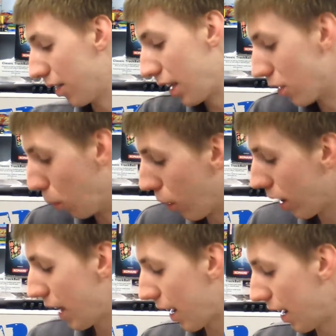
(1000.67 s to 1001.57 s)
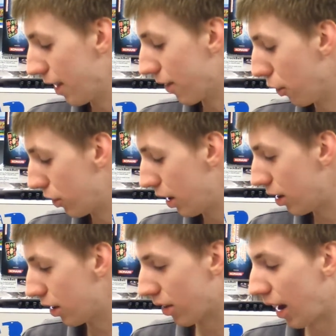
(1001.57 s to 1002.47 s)
like the work that kind of goes
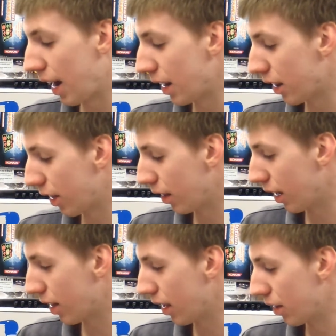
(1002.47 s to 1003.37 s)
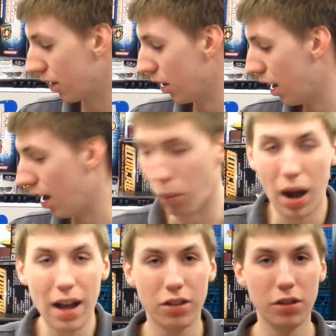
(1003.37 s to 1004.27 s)
into designing a thing like this, and
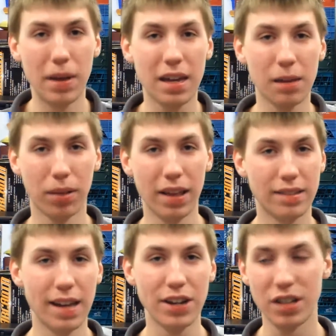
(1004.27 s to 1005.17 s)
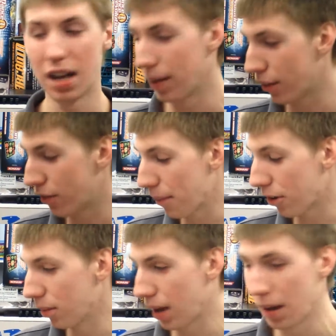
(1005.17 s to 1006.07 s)
why do you make a PlayStation that plays
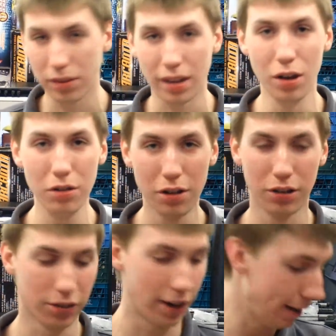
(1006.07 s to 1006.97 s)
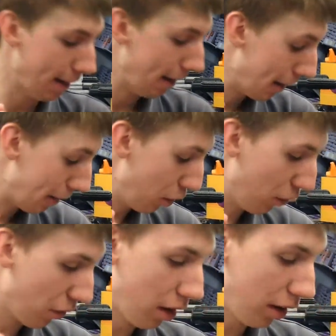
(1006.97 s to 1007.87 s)
Famicom games? Like, who knows, right? But
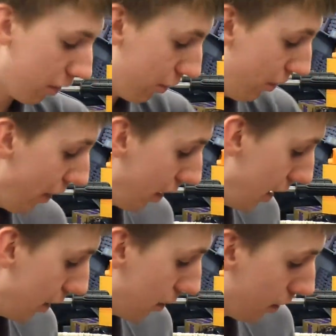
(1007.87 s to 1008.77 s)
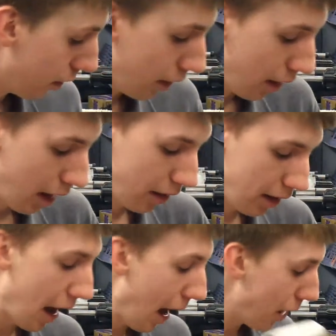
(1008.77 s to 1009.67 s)
overall, it's very neat. And
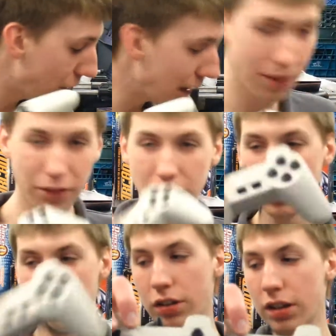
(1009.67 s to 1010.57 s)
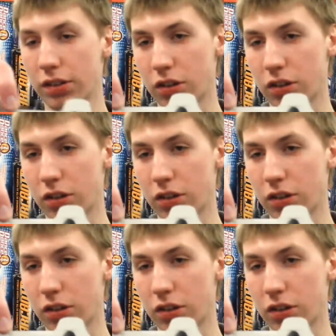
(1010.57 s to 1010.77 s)
yeah, I don't think I've really showed these